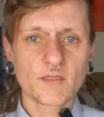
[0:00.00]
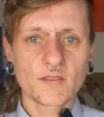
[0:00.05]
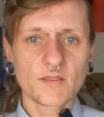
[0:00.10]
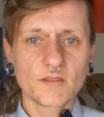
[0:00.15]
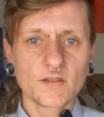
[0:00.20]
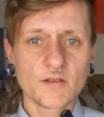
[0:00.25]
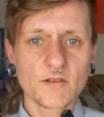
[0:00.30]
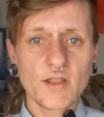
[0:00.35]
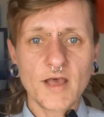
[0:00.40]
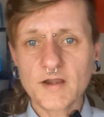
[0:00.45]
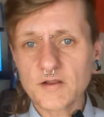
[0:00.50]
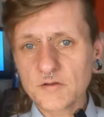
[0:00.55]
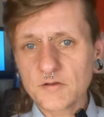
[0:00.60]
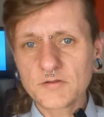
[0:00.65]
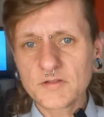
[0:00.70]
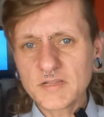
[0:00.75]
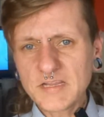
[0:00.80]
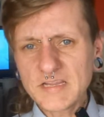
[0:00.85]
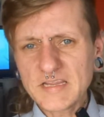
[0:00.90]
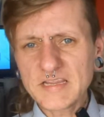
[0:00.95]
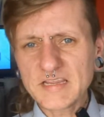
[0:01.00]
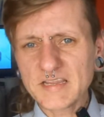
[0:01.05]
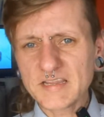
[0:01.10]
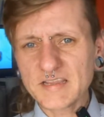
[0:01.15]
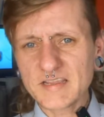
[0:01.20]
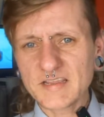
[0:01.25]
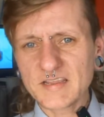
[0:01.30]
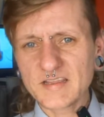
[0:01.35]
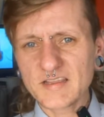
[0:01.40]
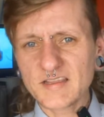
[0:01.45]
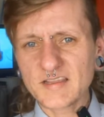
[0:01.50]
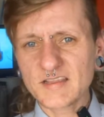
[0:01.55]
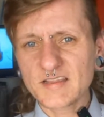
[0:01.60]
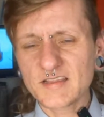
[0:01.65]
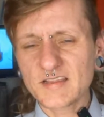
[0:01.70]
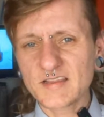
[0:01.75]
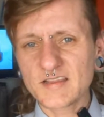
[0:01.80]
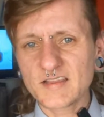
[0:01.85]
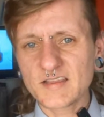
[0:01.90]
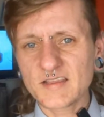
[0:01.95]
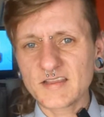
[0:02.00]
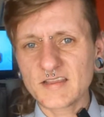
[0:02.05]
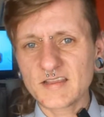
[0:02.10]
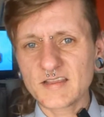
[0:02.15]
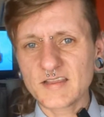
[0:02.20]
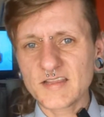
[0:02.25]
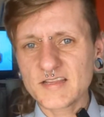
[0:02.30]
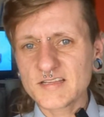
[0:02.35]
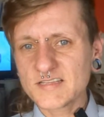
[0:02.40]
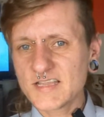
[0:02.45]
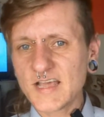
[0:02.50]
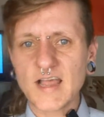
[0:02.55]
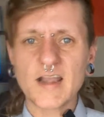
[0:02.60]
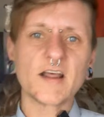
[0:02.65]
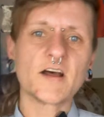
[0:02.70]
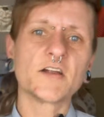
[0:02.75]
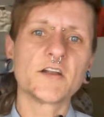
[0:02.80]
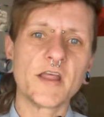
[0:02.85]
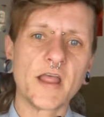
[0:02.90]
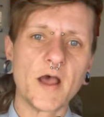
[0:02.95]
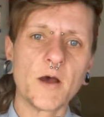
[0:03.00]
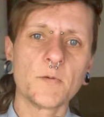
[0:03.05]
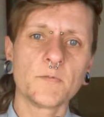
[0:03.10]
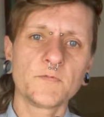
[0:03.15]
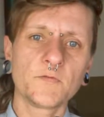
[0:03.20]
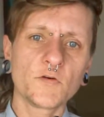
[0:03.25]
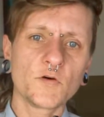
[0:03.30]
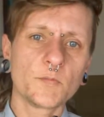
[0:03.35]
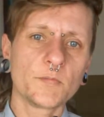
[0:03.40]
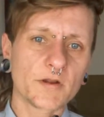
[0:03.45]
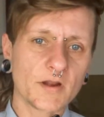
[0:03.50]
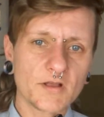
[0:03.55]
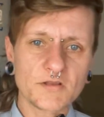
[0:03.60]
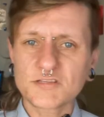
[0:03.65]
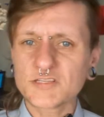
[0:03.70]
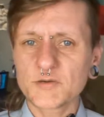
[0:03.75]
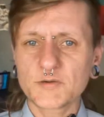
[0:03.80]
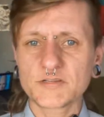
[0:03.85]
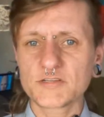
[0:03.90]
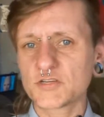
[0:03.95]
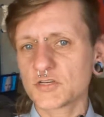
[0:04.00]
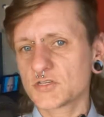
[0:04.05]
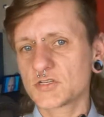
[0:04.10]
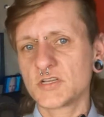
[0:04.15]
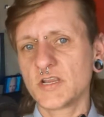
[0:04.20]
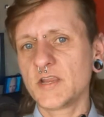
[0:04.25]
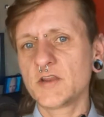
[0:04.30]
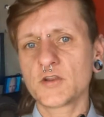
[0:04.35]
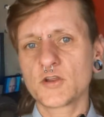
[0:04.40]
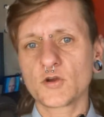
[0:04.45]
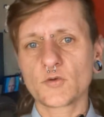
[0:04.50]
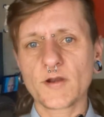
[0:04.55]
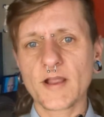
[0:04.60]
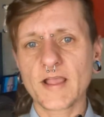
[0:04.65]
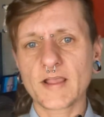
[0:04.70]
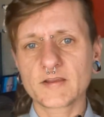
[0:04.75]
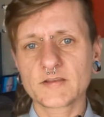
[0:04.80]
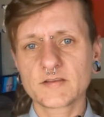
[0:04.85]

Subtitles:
not only is that unhelpful, but also it's just incorrect.